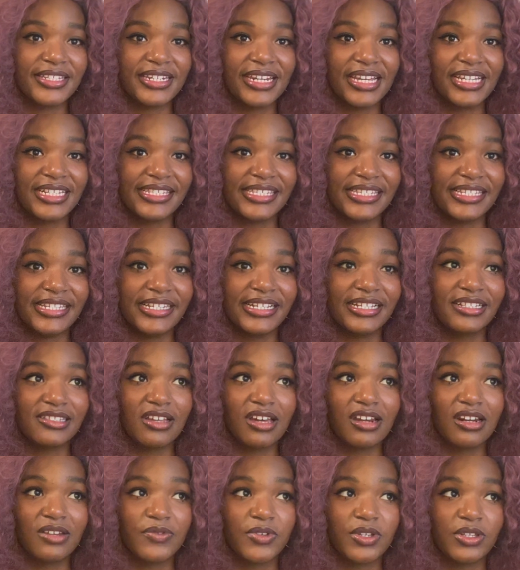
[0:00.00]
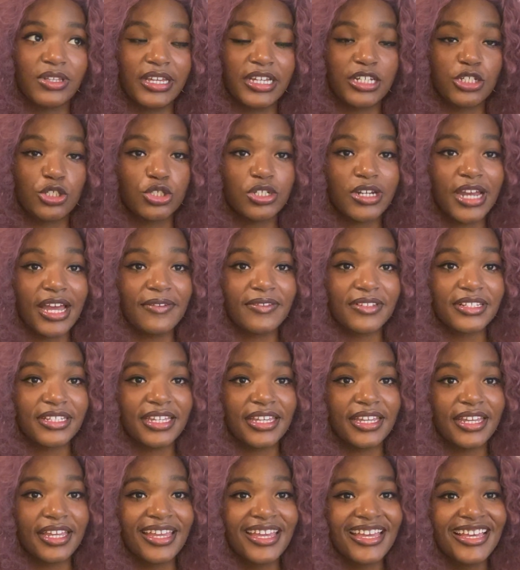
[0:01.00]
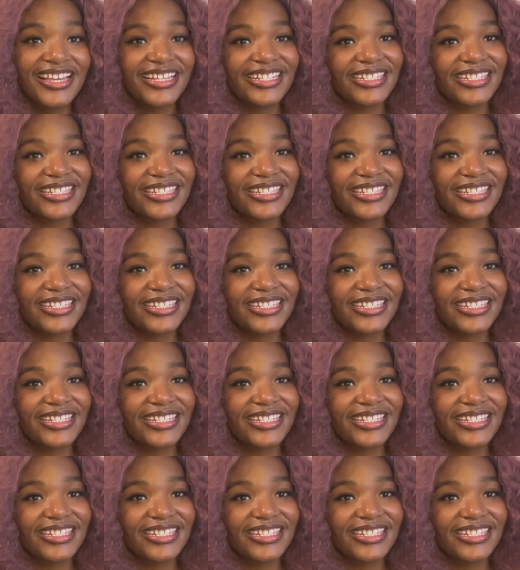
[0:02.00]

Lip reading: And I see a lot of you like traveling.